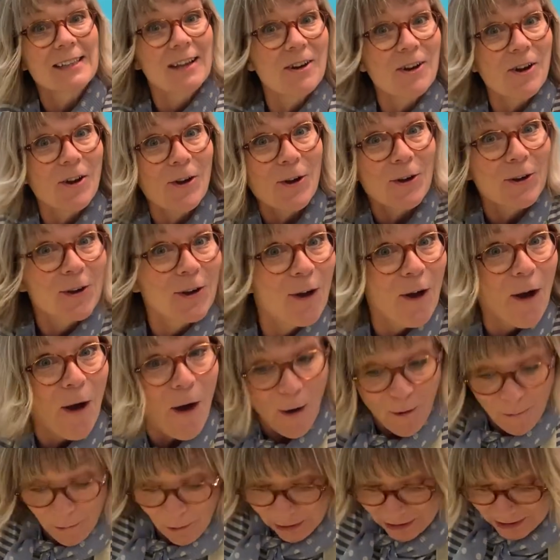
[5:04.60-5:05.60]
to look
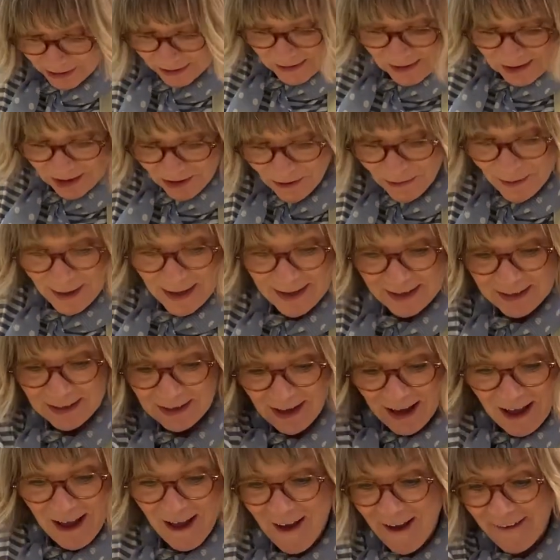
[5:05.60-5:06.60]
what you're doing.
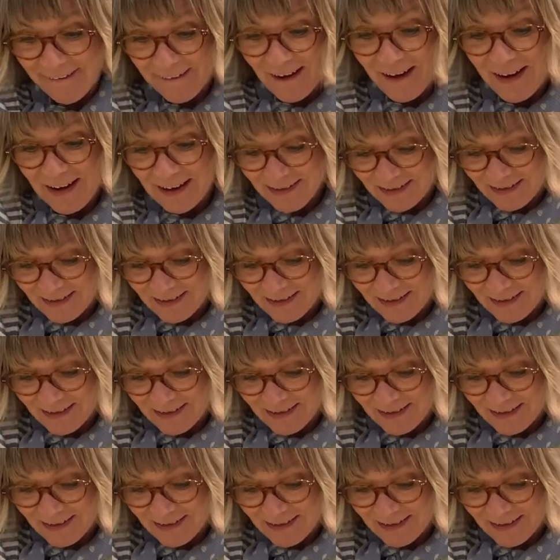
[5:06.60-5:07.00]
And I